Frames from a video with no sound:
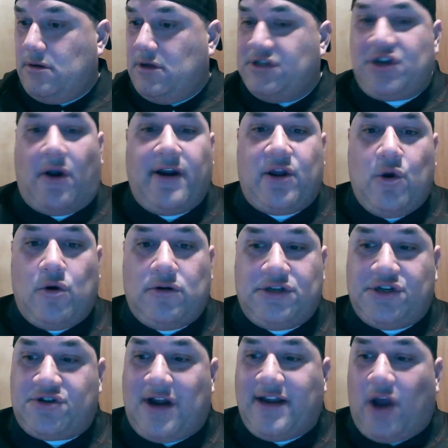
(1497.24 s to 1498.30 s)
Sorry, Google
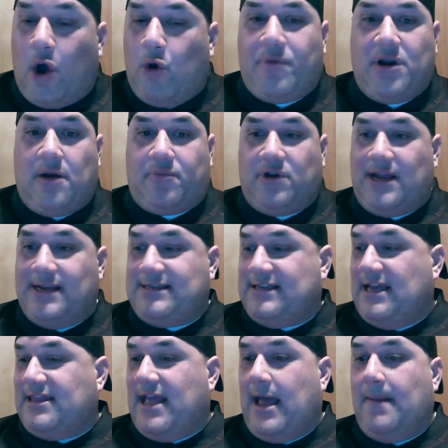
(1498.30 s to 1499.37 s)
just tried to open up when I
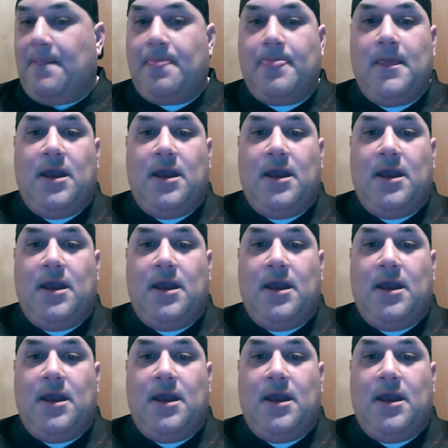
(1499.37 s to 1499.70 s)
said that.